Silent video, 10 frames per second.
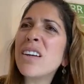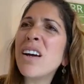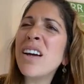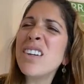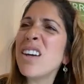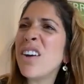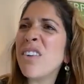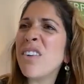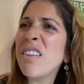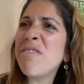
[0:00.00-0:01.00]
I don't
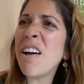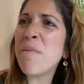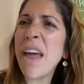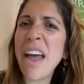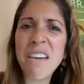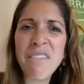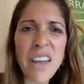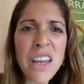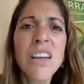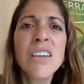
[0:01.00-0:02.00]
know, it felt a bit
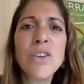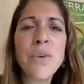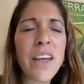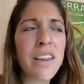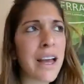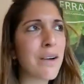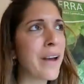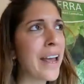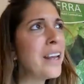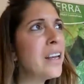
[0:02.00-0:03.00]
heavy doing it that
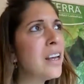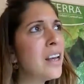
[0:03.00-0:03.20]
way.